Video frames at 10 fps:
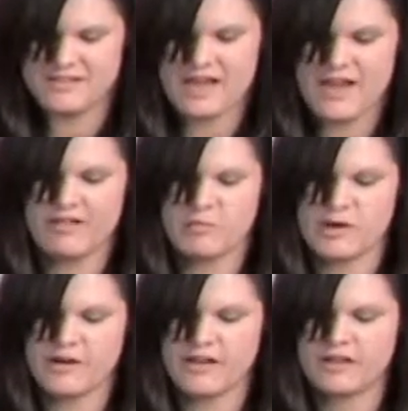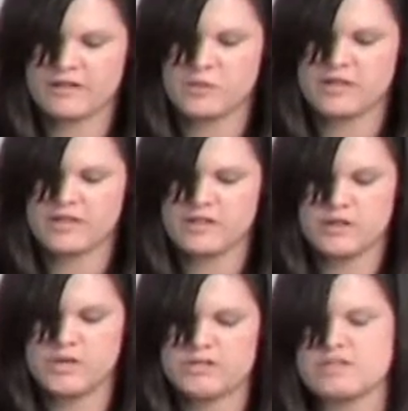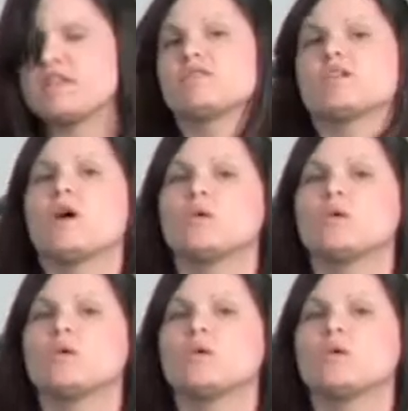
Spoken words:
have burned down to within 2 inches of their